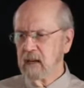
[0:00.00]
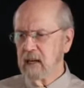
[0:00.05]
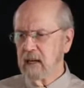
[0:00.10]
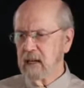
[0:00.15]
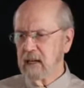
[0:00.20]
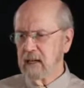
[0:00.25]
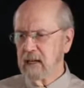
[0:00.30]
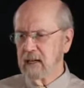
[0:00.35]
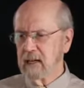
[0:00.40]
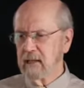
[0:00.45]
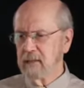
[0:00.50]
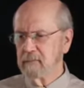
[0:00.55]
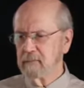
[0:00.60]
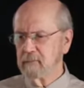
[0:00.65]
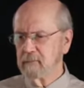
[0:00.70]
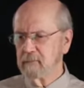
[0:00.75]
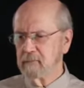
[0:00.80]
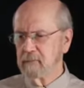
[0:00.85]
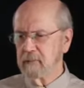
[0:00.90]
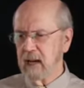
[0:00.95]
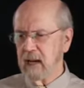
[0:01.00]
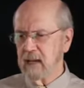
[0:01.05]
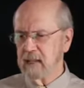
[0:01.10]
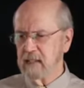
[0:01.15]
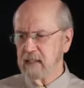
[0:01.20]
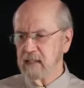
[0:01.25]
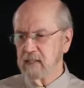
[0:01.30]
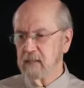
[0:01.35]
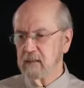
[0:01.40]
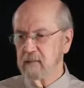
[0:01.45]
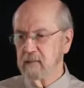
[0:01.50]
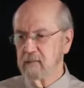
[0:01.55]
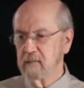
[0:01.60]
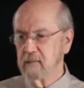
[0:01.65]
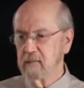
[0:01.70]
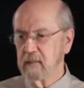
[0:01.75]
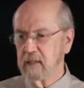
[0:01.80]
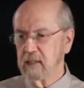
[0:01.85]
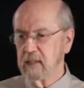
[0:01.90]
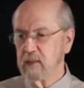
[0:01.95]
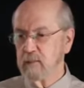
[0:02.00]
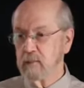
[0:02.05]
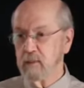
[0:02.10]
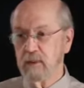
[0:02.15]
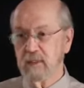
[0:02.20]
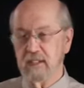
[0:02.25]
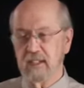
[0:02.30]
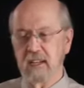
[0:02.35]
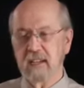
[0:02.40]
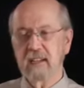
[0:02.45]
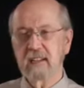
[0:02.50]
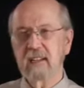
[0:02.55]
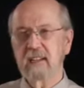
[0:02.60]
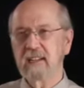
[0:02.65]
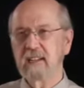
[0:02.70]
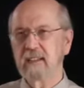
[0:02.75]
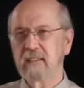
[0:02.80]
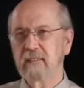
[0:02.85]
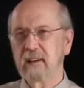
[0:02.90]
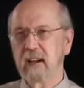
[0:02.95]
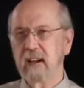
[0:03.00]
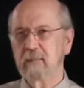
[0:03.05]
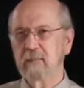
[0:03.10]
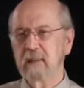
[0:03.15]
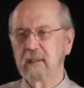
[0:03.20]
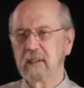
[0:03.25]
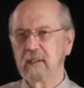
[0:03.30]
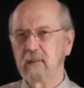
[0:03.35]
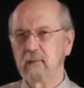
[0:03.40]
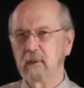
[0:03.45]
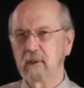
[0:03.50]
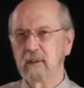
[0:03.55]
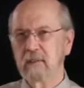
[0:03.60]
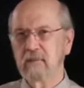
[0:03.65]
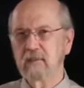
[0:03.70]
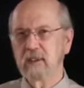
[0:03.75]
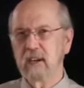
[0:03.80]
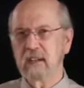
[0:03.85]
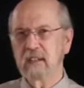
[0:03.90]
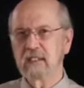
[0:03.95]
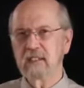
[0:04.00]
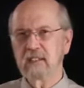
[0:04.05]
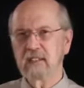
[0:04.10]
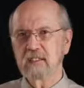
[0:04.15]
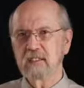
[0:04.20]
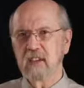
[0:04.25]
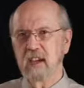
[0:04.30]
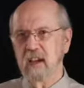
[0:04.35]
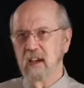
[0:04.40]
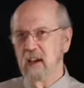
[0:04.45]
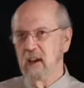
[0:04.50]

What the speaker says: as it is presented and developed in the book of Genesis.